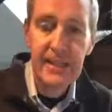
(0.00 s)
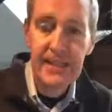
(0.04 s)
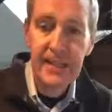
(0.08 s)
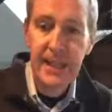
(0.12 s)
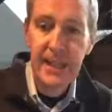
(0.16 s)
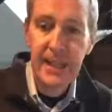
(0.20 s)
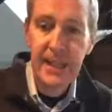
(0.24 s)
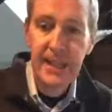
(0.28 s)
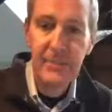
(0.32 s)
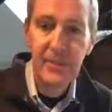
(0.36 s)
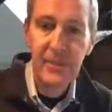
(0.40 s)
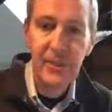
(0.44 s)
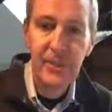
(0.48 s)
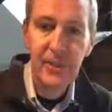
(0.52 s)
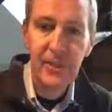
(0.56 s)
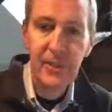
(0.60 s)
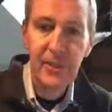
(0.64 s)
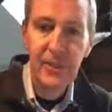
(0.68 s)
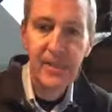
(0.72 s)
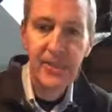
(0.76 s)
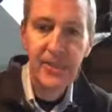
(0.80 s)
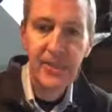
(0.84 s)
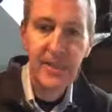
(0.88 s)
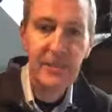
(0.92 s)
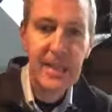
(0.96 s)
Um, I've
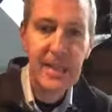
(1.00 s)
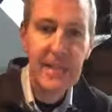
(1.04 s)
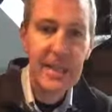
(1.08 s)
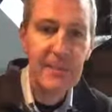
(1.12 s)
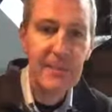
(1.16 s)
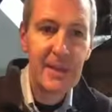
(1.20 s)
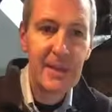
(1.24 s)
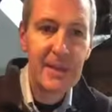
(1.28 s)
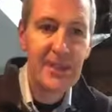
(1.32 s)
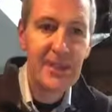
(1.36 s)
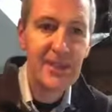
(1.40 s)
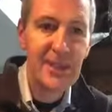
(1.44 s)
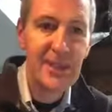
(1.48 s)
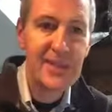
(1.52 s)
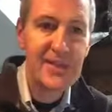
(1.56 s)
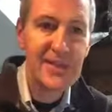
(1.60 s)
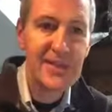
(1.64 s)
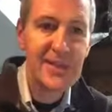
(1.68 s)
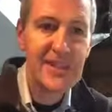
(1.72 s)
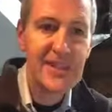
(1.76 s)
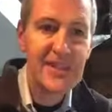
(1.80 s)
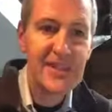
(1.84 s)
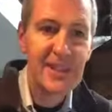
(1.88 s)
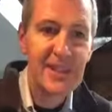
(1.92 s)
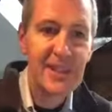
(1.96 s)
got some email
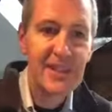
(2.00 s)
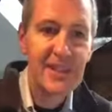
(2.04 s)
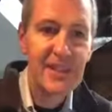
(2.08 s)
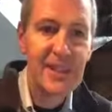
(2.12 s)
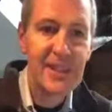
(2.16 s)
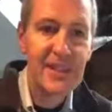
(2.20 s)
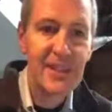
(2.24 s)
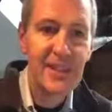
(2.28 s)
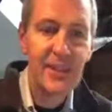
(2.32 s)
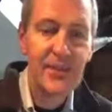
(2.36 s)
addresses and I've had